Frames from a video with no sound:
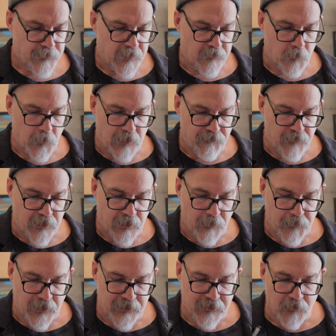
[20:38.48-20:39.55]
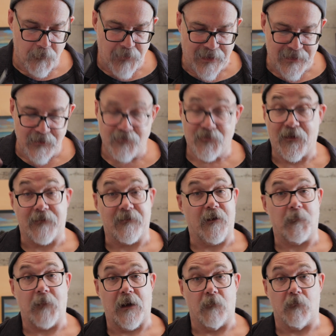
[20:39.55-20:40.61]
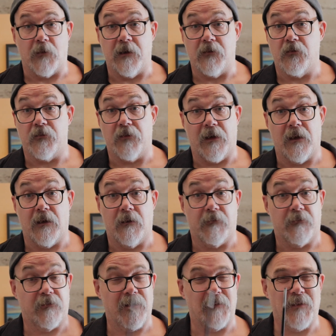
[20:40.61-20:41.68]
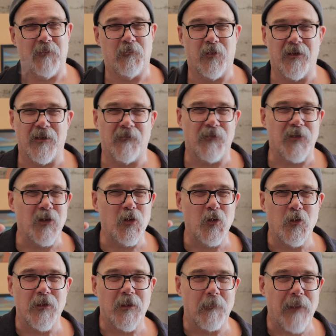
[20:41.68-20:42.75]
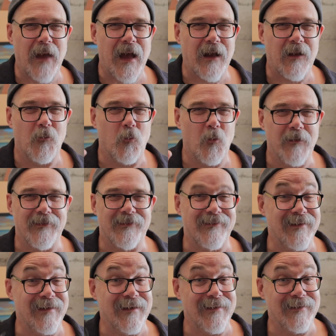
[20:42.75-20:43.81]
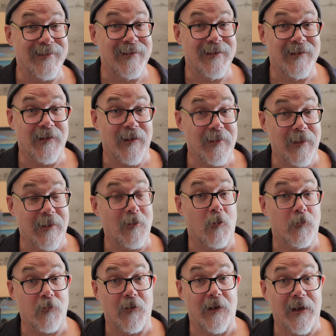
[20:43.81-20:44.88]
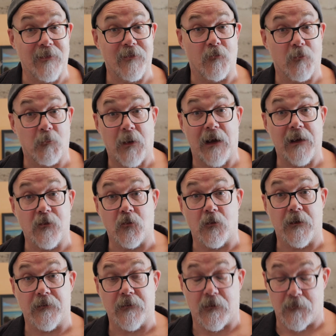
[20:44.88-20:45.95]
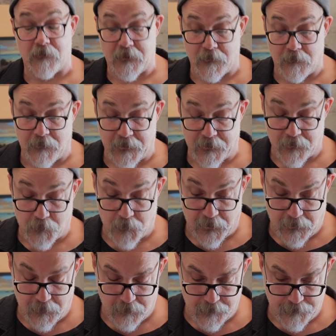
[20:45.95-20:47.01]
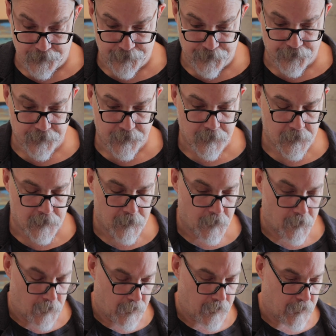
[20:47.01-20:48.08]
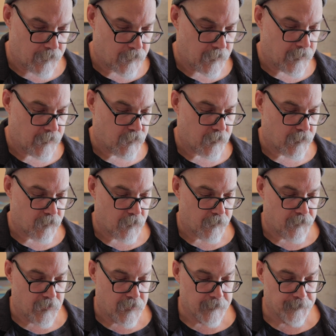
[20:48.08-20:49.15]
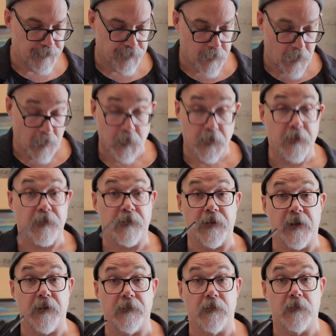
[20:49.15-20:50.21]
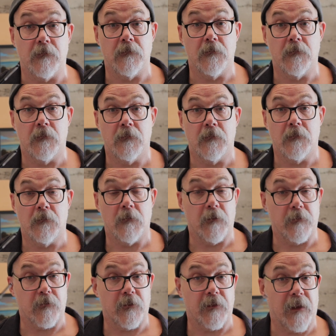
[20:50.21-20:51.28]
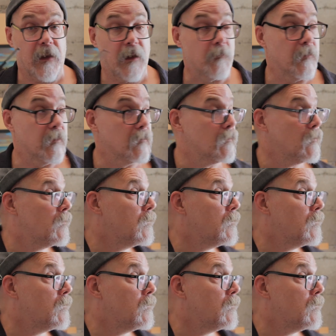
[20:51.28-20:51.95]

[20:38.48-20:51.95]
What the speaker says: As a matter of fact, I'm not into painting things like mountain ranges. Yeah, see me put a few in the back of one scene, and that also had those pine trees that I really don't like to paint. And I did it just for fun. I'm going to sneeze. It's going to happen.